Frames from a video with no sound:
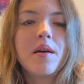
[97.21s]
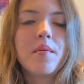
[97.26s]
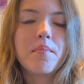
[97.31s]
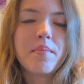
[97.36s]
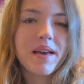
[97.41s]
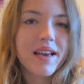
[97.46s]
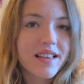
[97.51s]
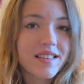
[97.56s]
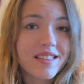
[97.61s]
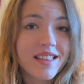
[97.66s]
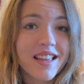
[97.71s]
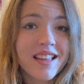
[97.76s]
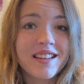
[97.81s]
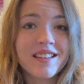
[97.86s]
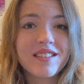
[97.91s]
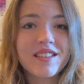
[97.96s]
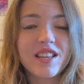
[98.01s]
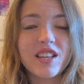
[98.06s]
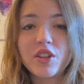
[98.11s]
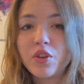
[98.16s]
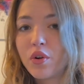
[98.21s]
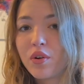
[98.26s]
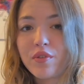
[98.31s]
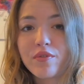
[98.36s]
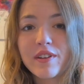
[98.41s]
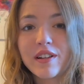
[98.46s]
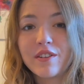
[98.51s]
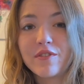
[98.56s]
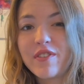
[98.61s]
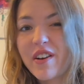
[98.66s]
Back then, it all
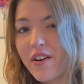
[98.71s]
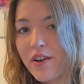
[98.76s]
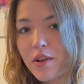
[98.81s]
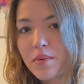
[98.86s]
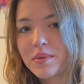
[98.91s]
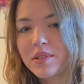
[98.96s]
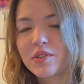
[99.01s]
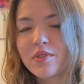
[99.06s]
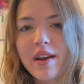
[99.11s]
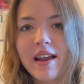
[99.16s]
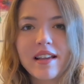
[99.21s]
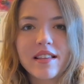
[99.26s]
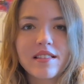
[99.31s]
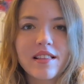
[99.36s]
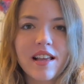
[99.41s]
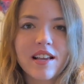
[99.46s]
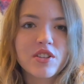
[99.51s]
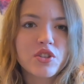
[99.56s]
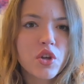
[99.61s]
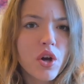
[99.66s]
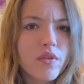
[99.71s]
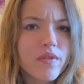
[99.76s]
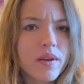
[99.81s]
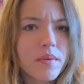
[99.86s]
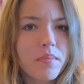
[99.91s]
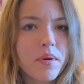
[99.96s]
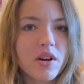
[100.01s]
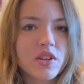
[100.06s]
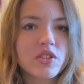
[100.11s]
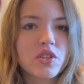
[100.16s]
felt very abstract, like
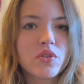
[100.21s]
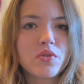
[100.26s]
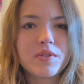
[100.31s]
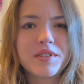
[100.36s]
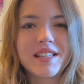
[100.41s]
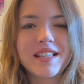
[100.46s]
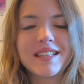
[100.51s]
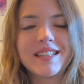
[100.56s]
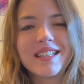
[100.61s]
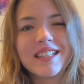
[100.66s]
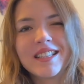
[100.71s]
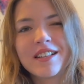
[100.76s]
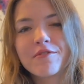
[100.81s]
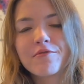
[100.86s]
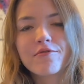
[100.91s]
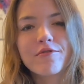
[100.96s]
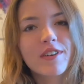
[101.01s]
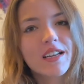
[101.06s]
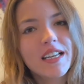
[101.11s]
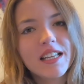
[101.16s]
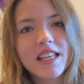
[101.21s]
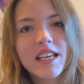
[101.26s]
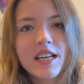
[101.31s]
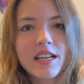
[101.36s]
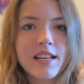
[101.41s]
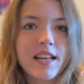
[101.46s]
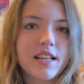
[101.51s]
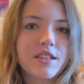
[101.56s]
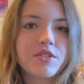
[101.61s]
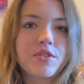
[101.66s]
solving puzzles that didn't really
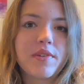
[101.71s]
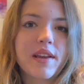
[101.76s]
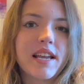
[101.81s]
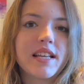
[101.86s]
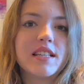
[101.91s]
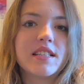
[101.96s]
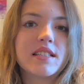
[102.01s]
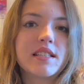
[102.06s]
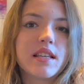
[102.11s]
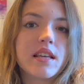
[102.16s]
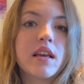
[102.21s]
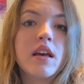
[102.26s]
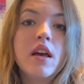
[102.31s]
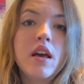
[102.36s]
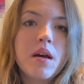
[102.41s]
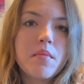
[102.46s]
connect to reality.